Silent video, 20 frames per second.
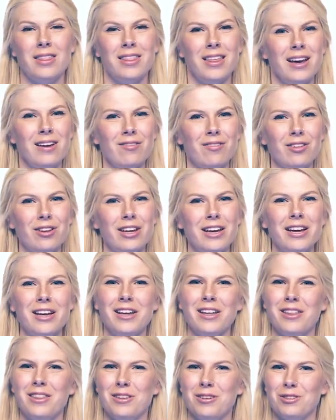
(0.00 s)
Thankfully,
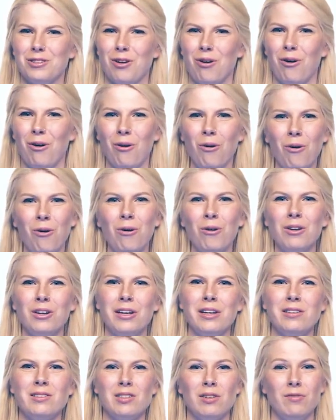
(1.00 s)
there's a whole
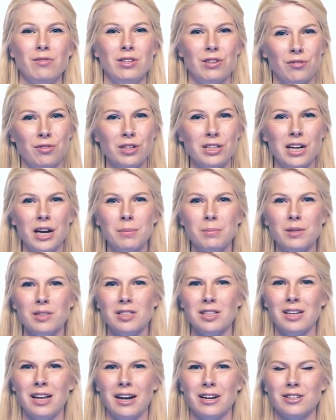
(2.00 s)
list of different types of
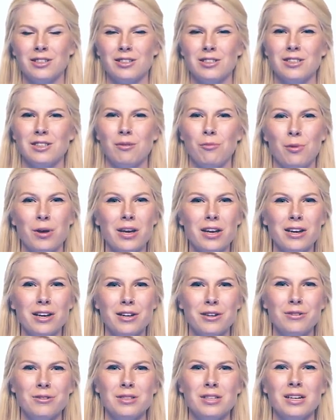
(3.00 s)
selectors that we can
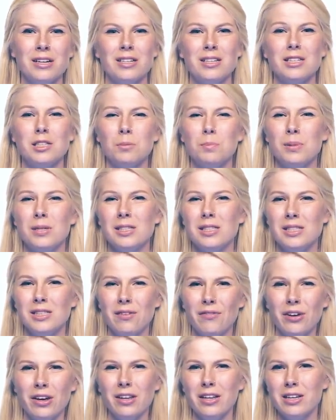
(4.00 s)
use to
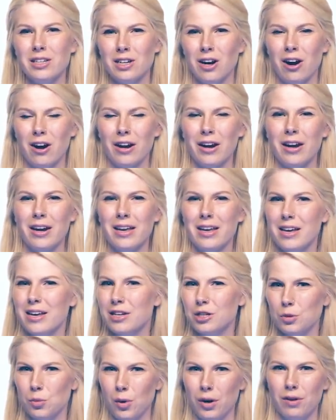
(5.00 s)
specifically target
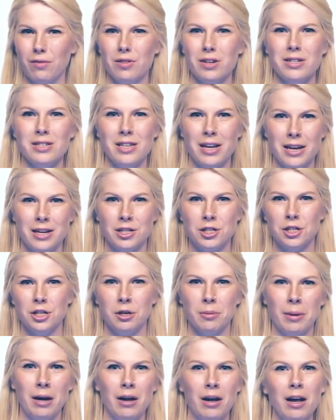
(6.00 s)
each one of these
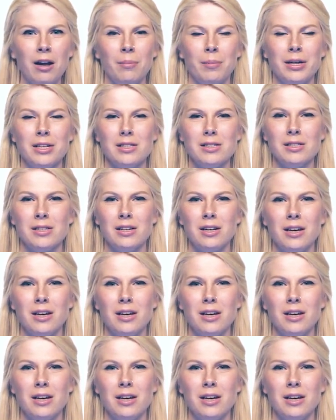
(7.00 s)
HTML elements.